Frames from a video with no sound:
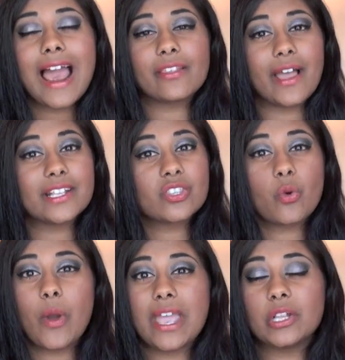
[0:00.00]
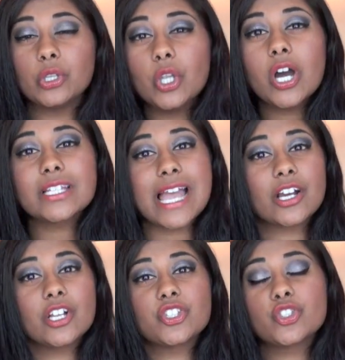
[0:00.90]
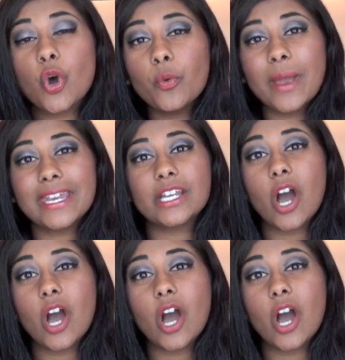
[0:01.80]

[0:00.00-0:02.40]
I liked the way it looked. I got so many